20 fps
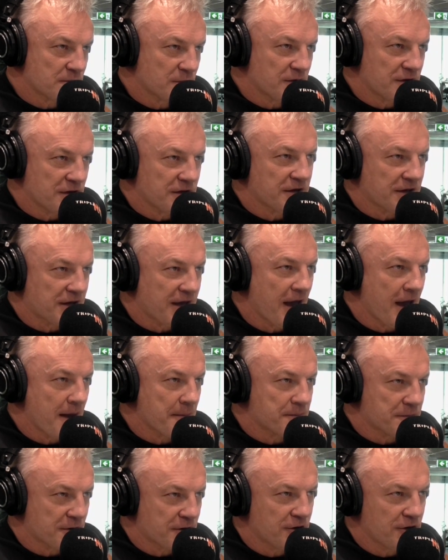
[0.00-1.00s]
within the cap
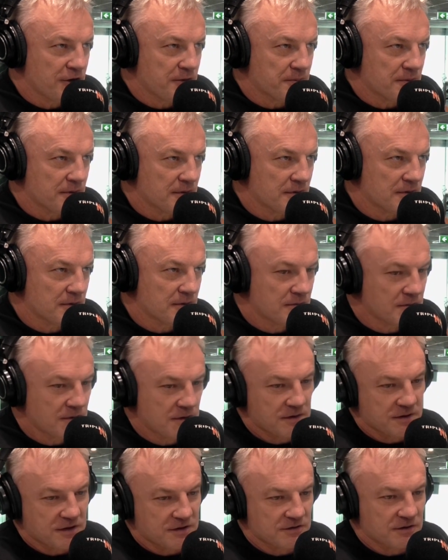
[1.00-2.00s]
to keep?
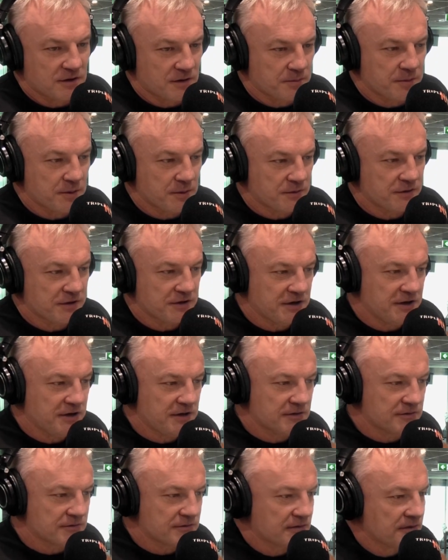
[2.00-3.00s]
And there's a lot of people think he
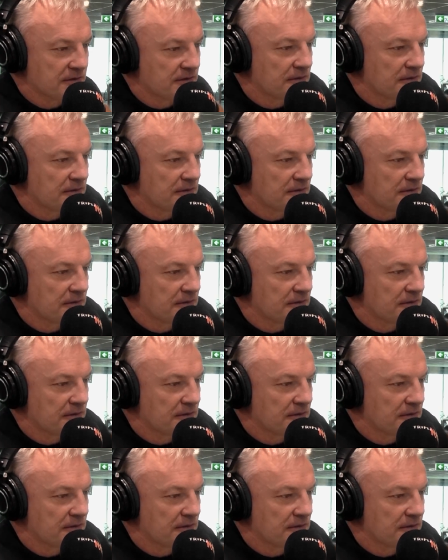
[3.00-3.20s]
is.